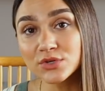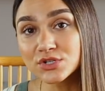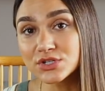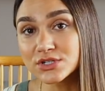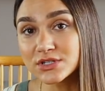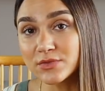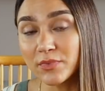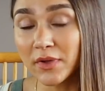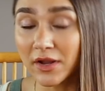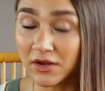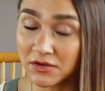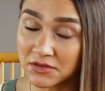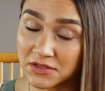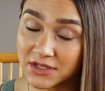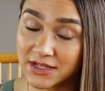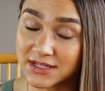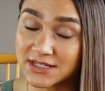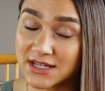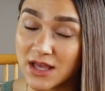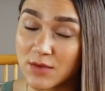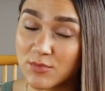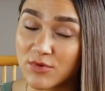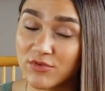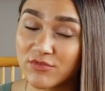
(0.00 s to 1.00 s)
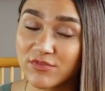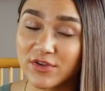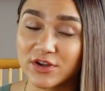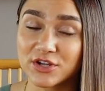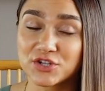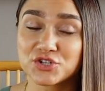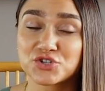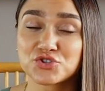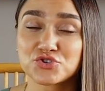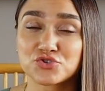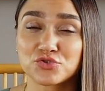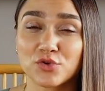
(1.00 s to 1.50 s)
which is apparently a type of
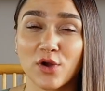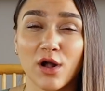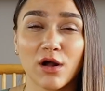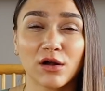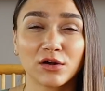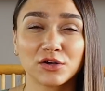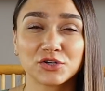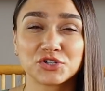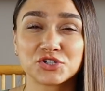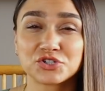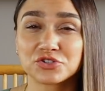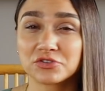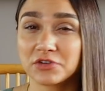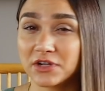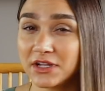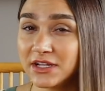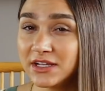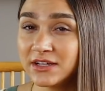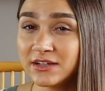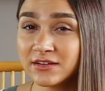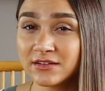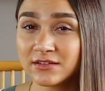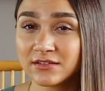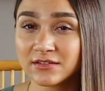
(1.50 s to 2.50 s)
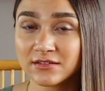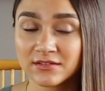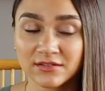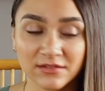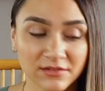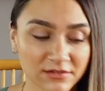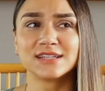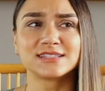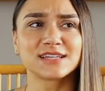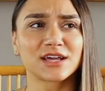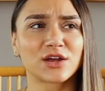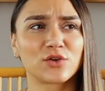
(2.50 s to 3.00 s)
very strong tree.
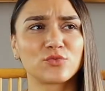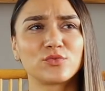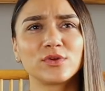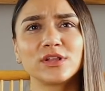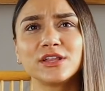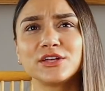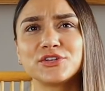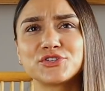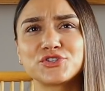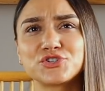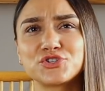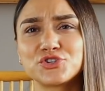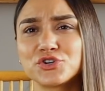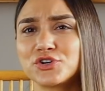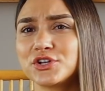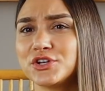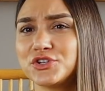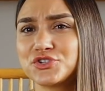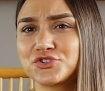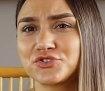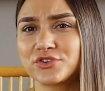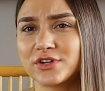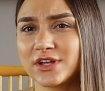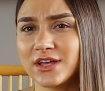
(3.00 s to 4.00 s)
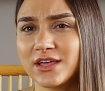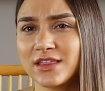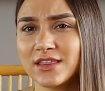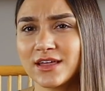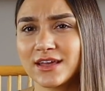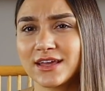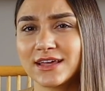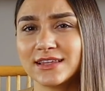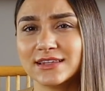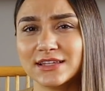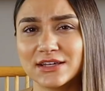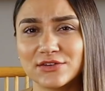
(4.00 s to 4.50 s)
It's like a really sturdy tree
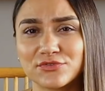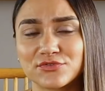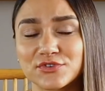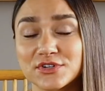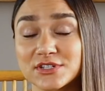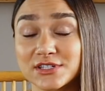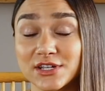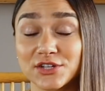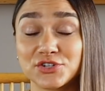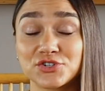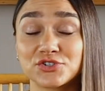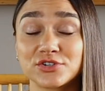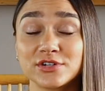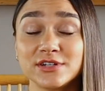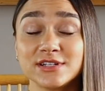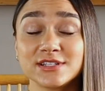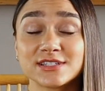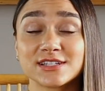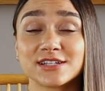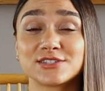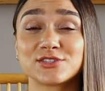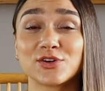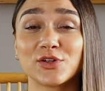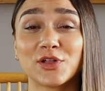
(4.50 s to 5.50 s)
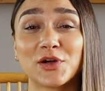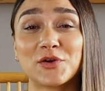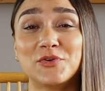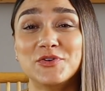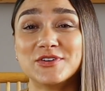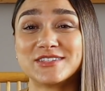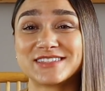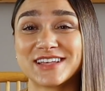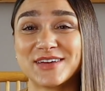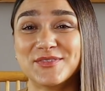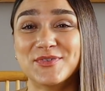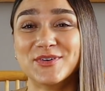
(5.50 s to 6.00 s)
that can live for centuries. That's all I
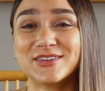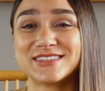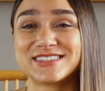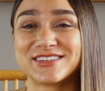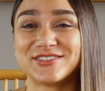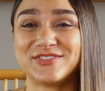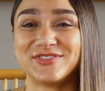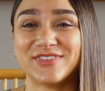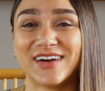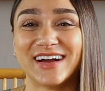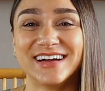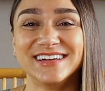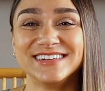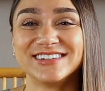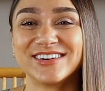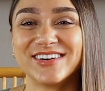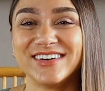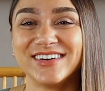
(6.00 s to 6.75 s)
was able to find